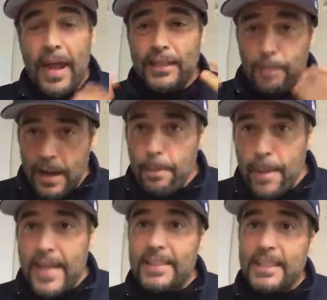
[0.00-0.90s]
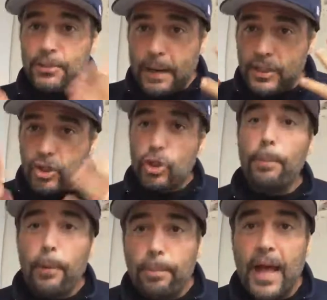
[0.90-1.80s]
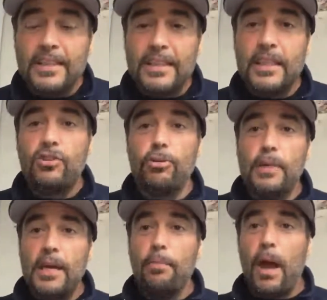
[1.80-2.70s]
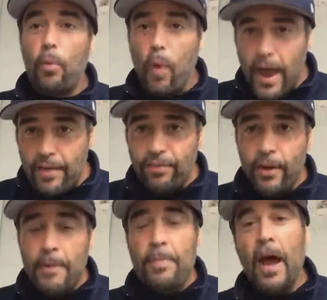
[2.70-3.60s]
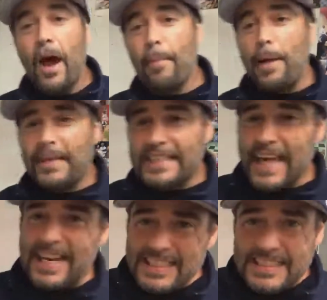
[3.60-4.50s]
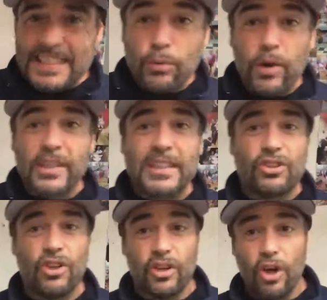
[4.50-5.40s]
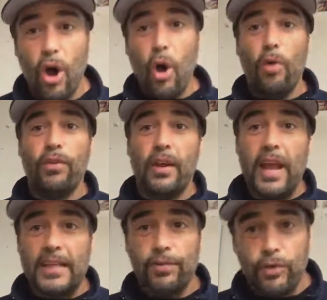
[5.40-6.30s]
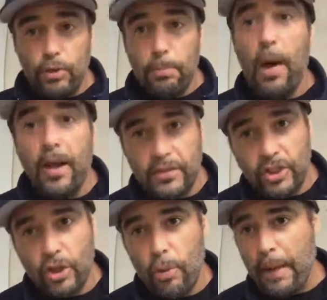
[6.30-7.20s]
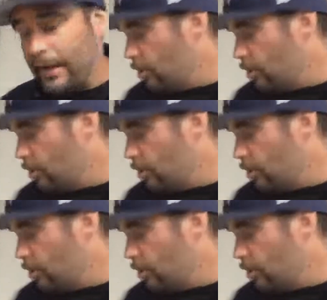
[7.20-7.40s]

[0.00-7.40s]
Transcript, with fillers: it's been amazing. It's been a super blessing to me and my wife. Um, I'm excited to see where this is going to go over the next few months. You know, my